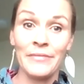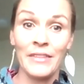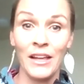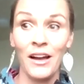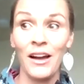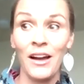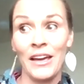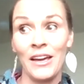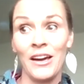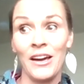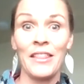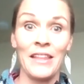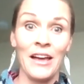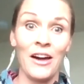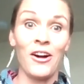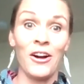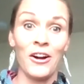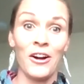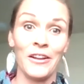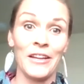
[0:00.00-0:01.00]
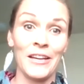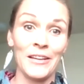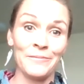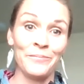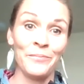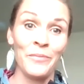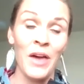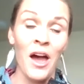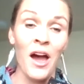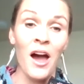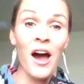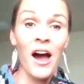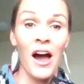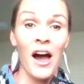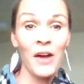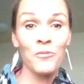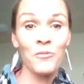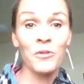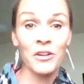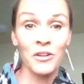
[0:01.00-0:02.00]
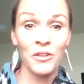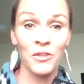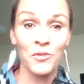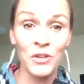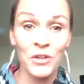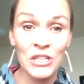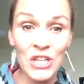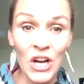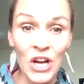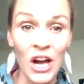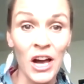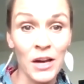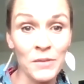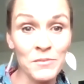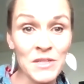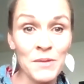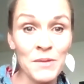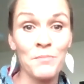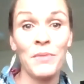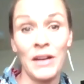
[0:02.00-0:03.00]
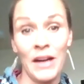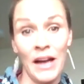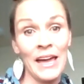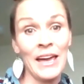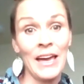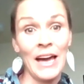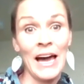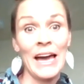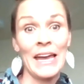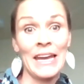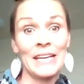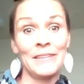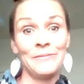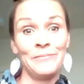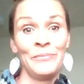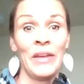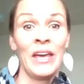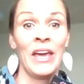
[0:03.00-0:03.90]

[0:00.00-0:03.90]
I got that Harley. I worked 3 jobs, but I got it.